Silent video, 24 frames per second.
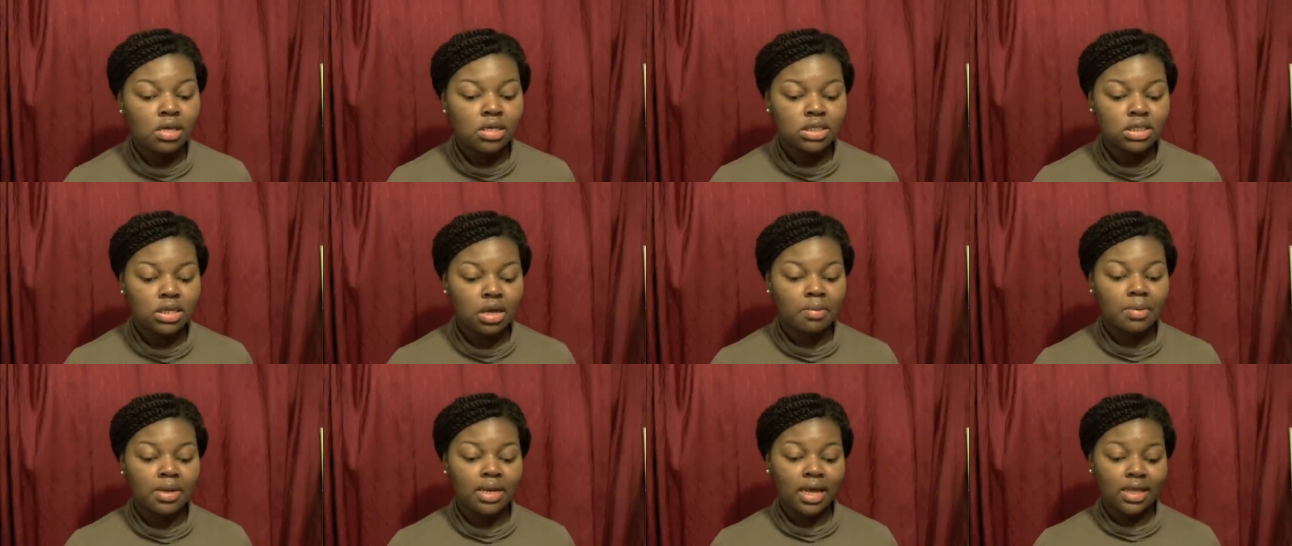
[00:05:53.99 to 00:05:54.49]

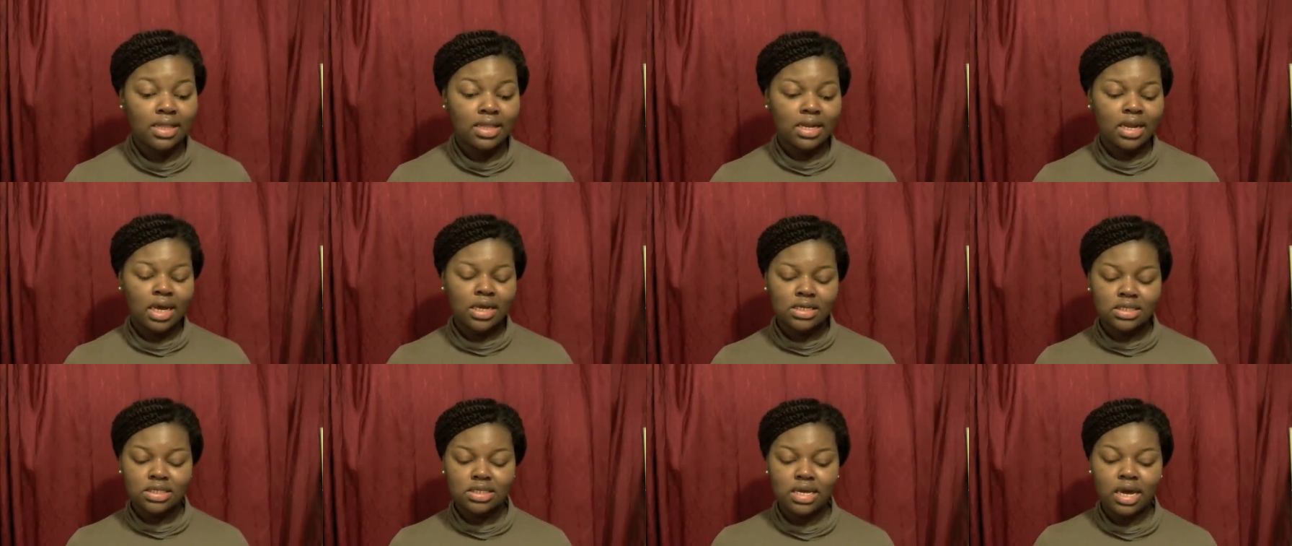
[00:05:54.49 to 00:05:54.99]
So I'm glad that
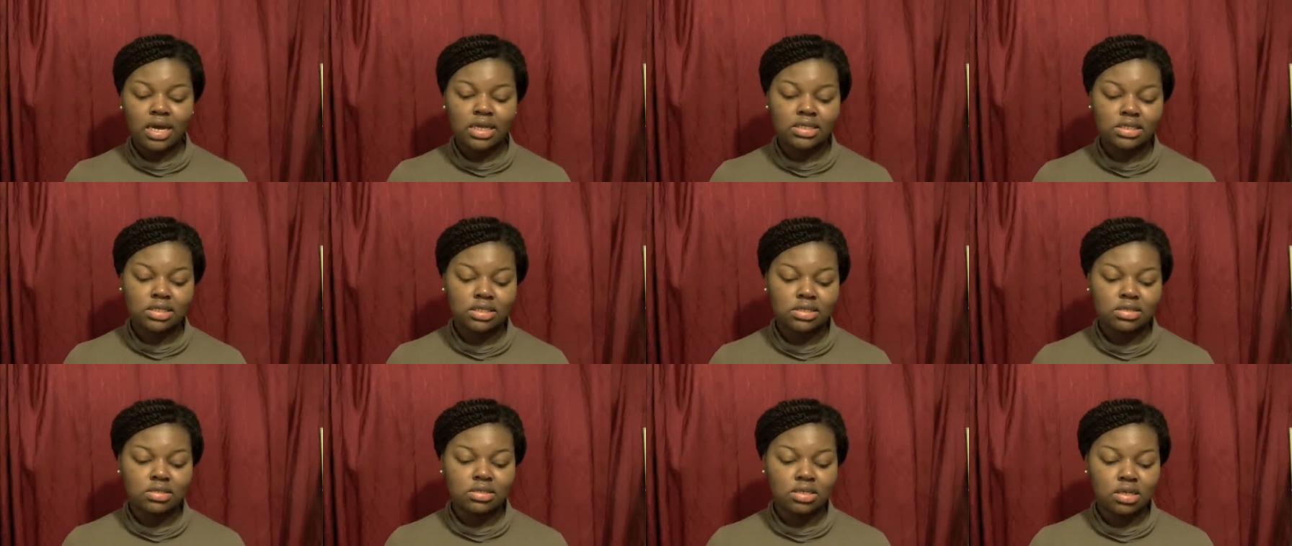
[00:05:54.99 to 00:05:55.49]
I
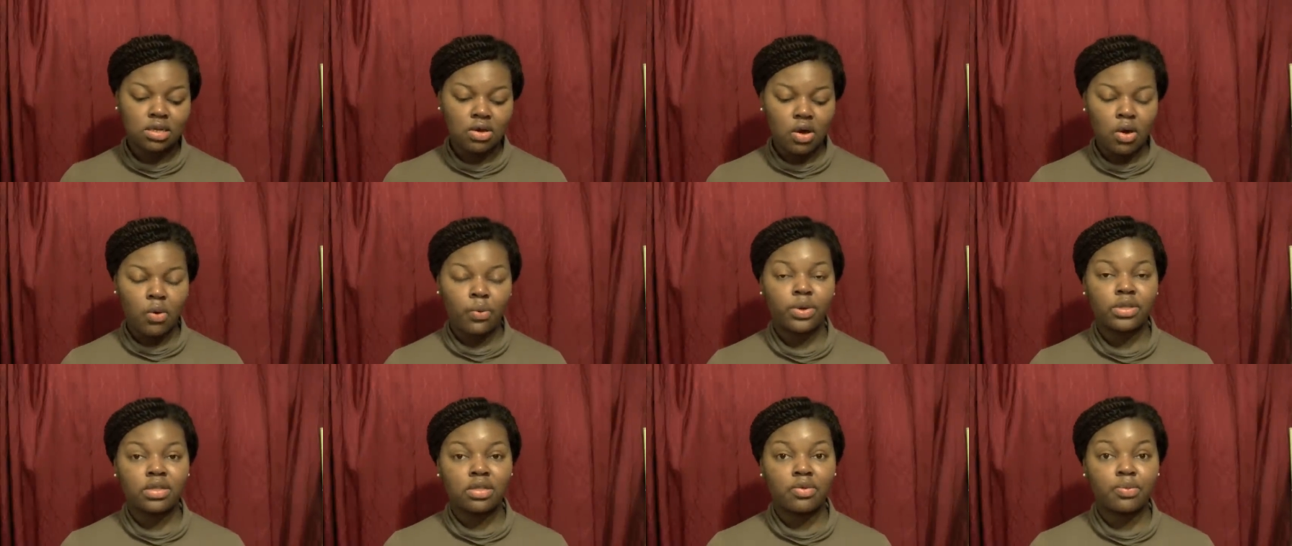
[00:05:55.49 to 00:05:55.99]
decided to
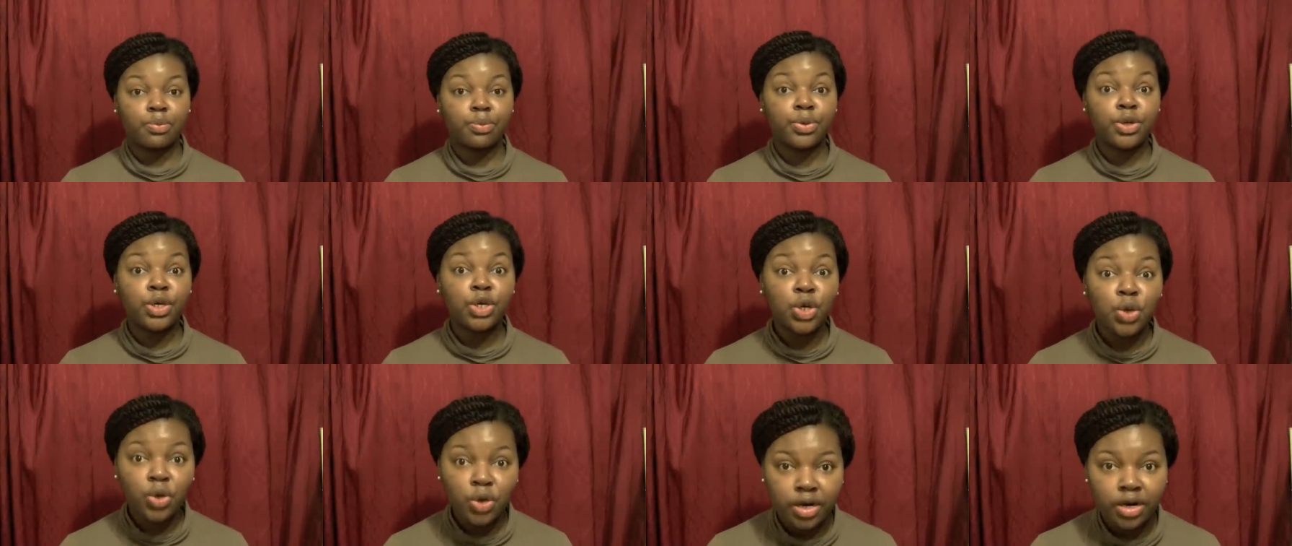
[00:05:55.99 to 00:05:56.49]
go with the
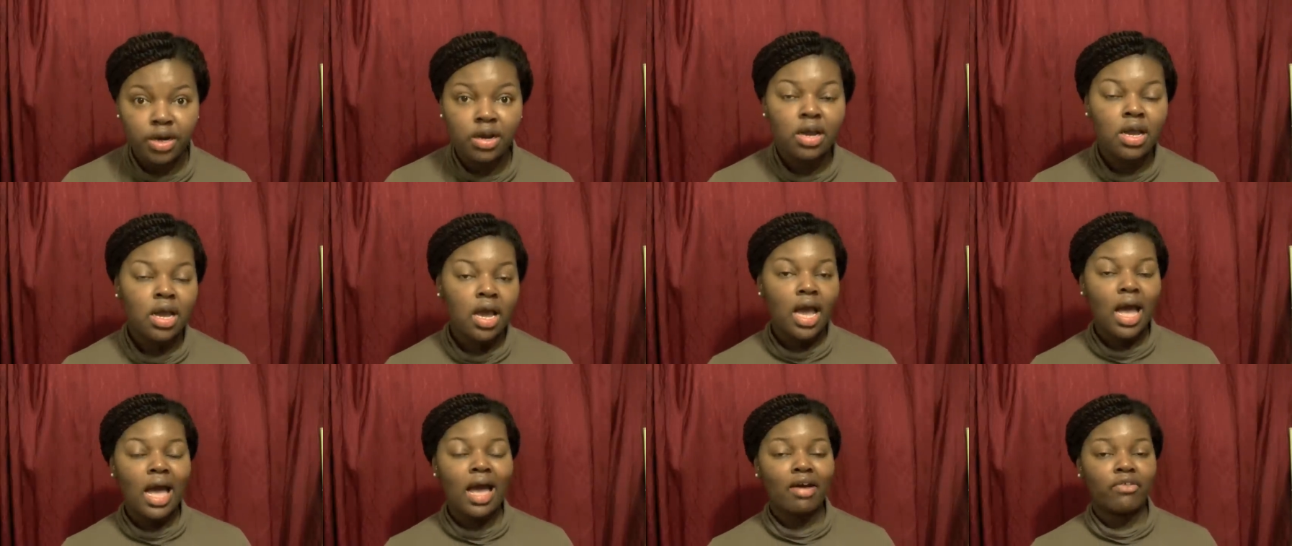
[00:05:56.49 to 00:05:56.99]
pure
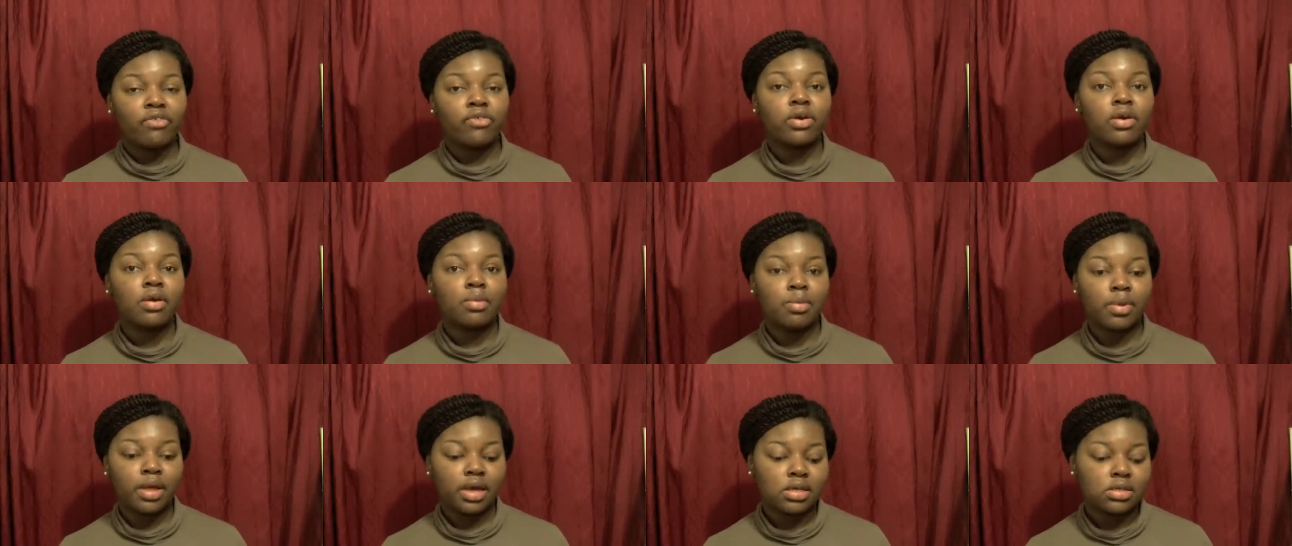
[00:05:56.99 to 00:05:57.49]

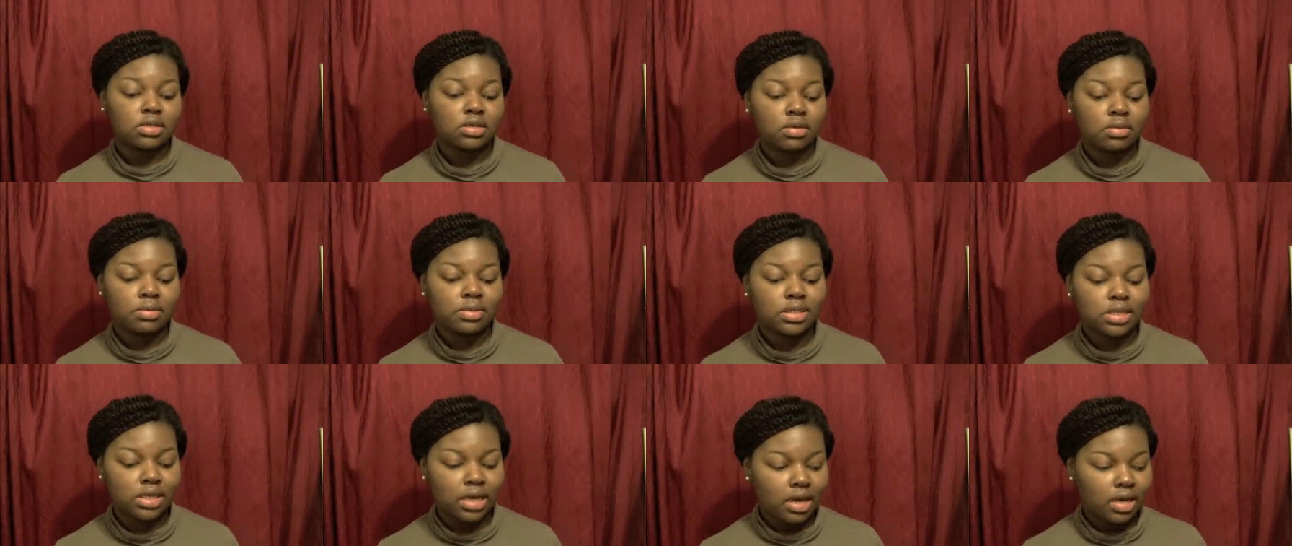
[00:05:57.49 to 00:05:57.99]
African black soap,
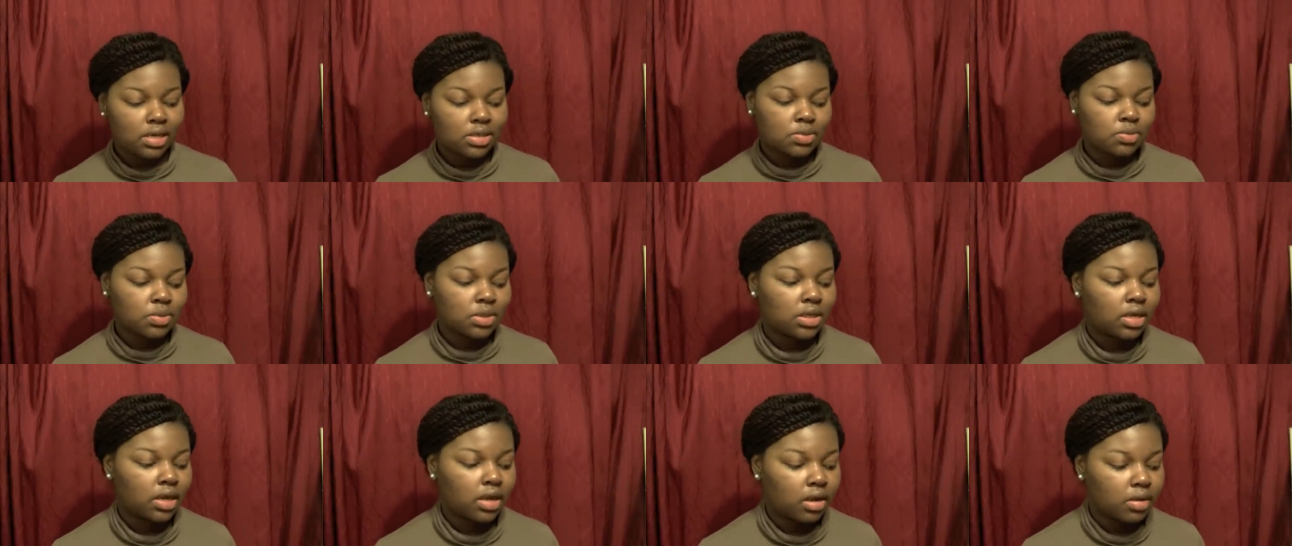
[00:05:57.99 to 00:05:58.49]
because that has
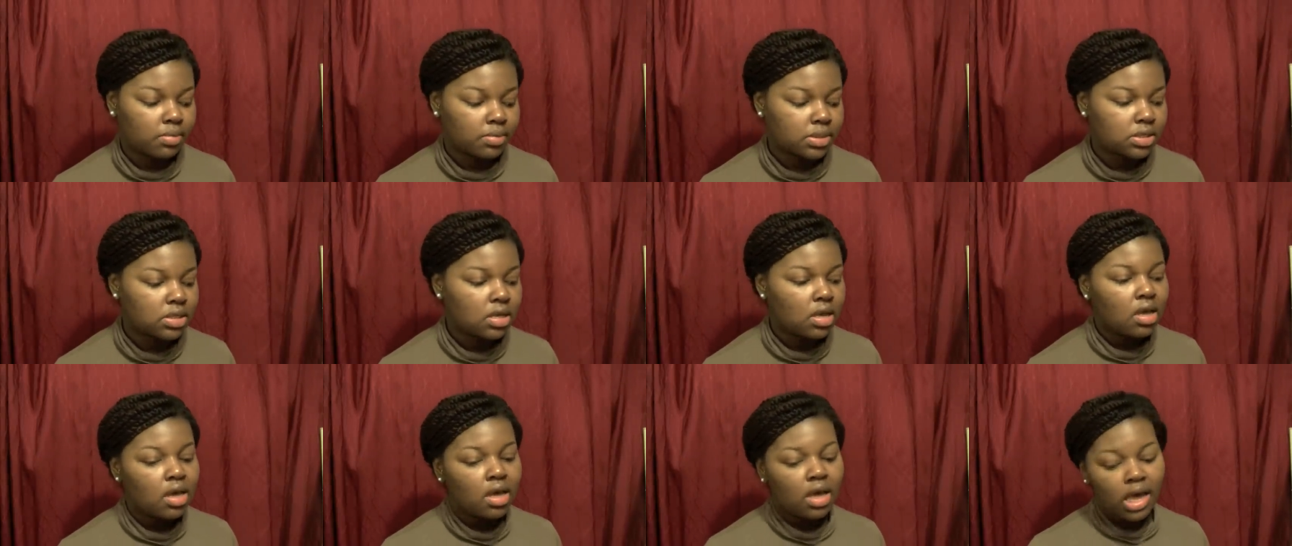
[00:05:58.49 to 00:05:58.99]
really helped.